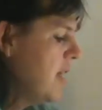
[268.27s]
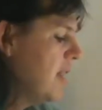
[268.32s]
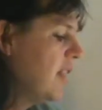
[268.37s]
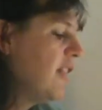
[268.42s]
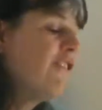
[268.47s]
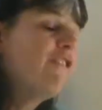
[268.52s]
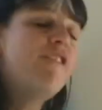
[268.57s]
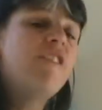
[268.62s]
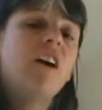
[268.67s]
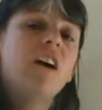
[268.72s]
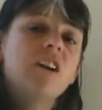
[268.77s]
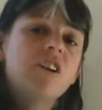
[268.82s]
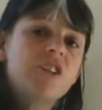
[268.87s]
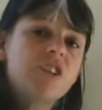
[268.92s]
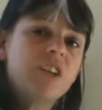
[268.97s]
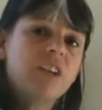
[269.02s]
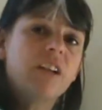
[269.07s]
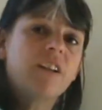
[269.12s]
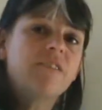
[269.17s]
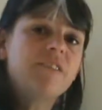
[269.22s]
The
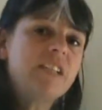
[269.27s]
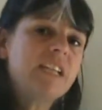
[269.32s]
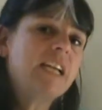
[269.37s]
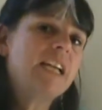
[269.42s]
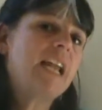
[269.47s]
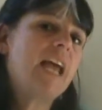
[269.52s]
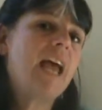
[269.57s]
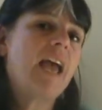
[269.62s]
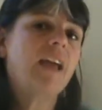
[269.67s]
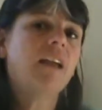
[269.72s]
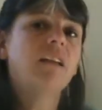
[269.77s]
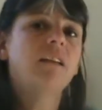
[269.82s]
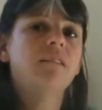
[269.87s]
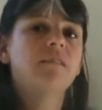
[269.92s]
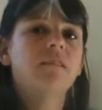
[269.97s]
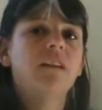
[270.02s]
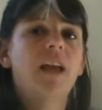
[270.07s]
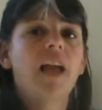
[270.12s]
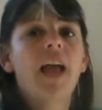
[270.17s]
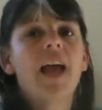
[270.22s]
function of DNA
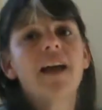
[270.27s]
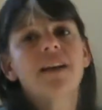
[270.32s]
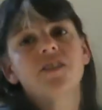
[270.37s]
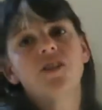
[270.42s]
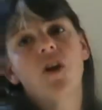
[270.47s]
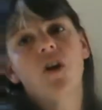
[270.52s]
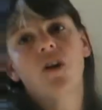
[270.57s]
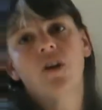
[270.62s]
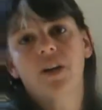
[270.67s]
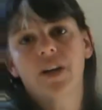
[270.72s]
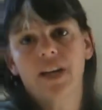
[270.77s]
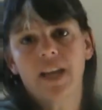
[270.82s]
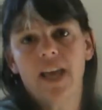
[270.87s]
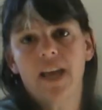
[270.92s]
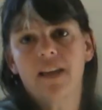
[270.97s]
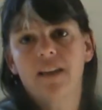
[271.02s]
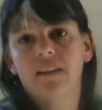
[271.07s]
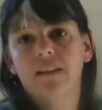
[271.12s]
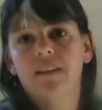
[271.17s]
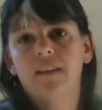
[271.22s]
and
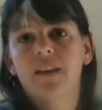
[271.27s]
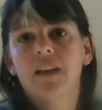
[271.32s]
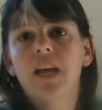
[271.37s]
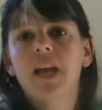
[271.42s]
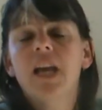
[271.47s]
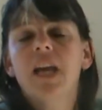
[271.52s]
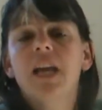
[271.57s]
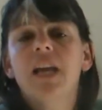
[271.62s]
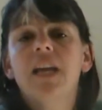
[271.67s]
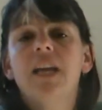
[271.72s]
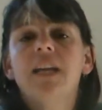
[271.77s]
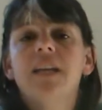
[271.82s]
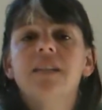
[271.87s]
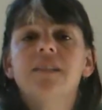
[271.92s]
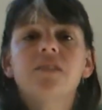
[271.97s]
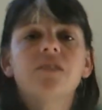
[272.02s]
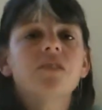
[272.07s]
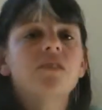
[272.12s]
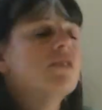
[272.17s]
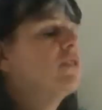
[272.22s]
RNA
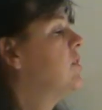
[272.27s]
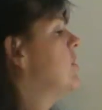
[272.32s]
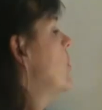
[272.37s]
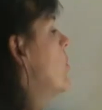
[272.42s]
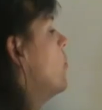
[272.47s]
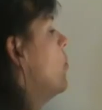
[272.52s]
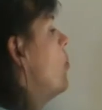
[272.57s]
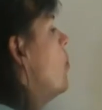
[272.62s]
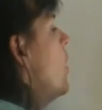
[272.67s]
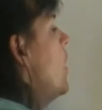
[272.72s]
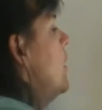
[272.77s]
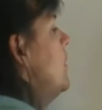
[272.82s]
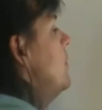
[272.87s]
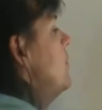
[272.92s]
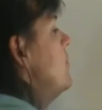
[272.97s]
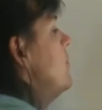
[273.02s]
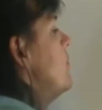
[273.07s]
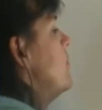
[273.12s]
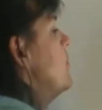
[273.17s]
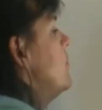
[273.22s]
is one,
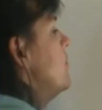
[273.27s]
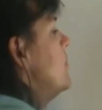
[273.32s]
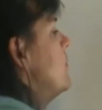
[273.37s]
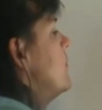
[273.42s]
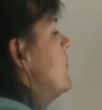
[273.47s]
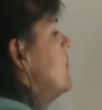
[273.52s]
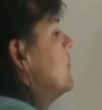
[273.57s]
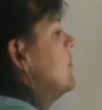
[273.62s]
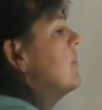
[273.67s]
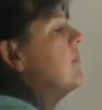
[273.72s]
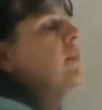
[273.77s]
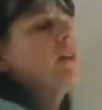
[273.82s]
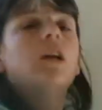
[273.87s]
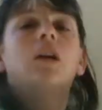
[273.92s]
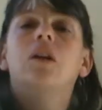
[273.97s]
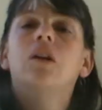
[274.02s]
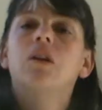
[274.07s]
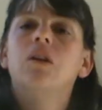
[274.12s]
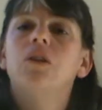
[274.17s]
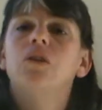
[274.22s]

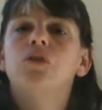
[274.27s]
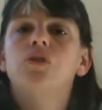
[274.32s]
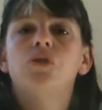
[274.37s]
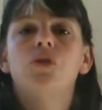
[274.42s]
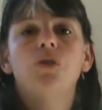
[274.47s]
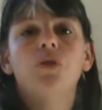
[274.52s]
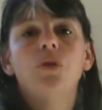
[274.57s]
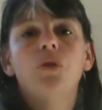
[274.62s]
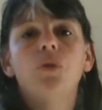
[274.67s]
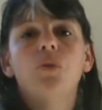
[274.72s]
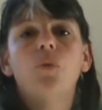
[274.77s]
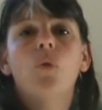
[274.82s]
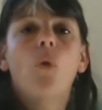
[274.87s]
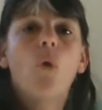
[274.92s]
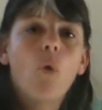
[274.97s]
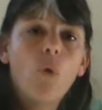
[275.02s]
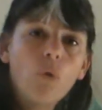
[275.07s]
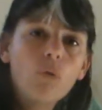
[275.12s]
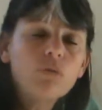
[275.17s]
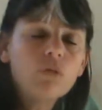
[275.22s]
to
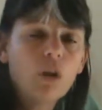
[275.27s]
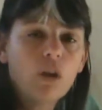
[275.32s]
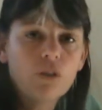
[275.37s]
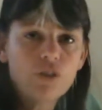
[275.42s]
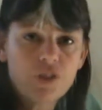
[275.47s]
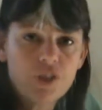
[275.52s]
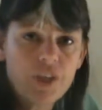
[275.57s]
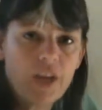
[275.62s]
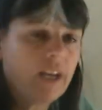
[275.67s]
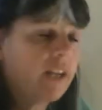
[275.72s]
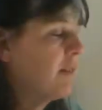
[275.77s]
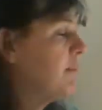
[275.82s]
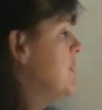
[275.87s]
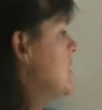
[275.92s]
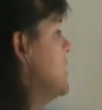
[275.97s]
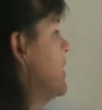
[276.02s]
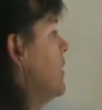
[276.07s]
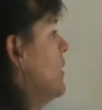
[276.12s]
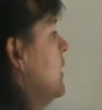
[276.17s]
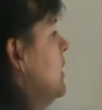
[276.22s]
hold our genetic
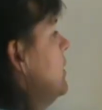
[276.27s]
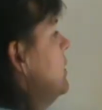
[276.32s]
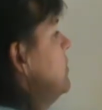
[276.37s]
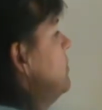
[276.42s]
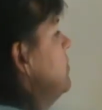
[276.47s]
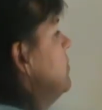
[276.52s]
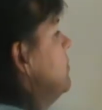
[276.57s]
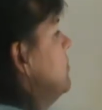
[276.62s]
material